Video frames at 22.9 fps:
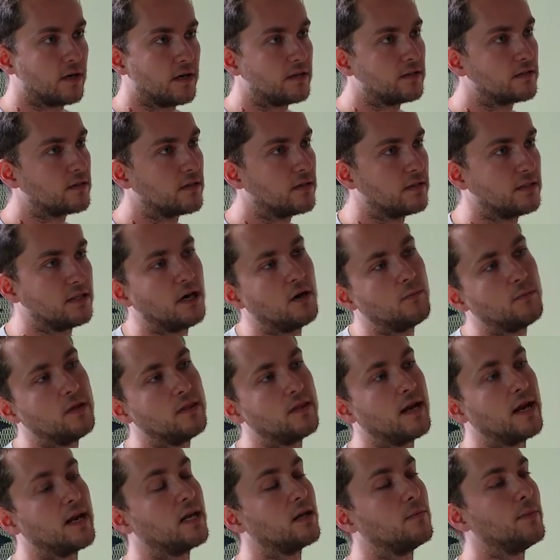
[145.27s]
and it's going to tell me
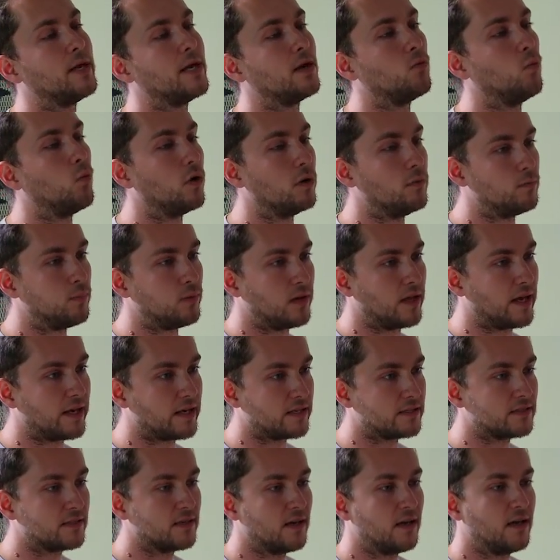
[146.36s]
that I can make wood
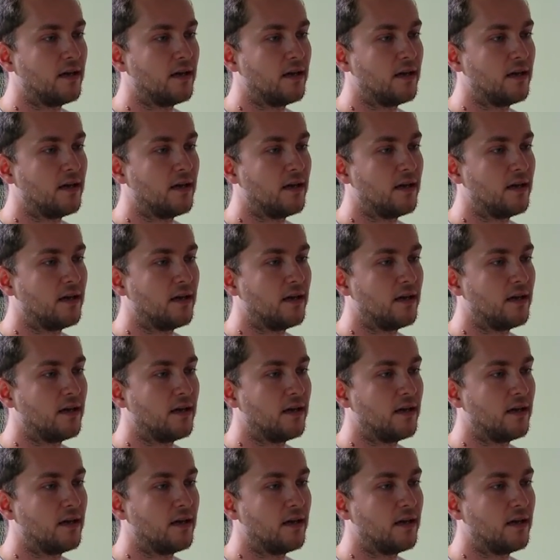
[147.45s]
planks.